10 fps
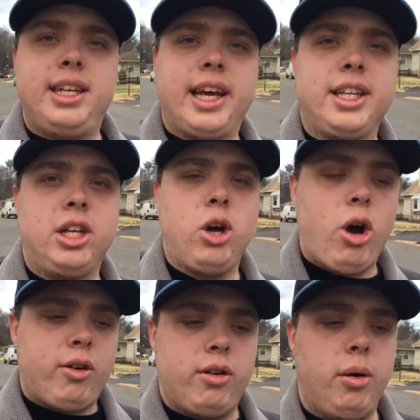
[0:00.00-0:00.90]
taking the
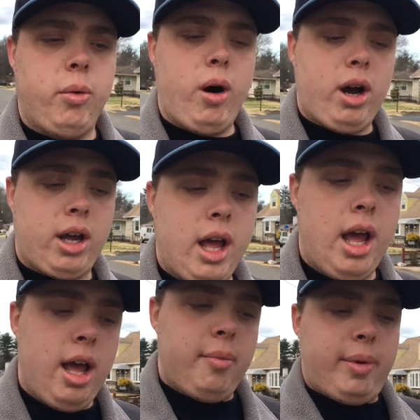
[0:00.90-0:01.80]
dog for a walk.
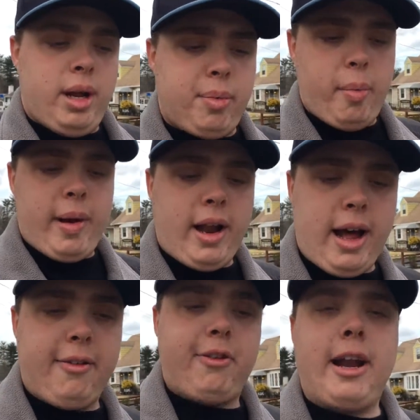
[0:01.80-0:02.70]
Been up about
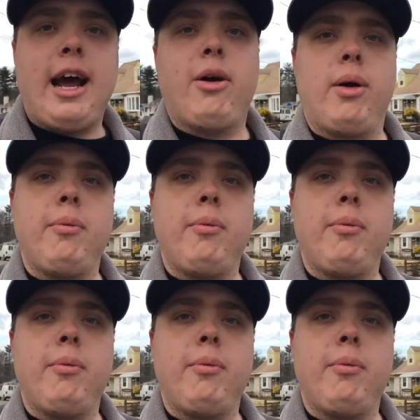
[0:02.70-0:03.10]
half an hour.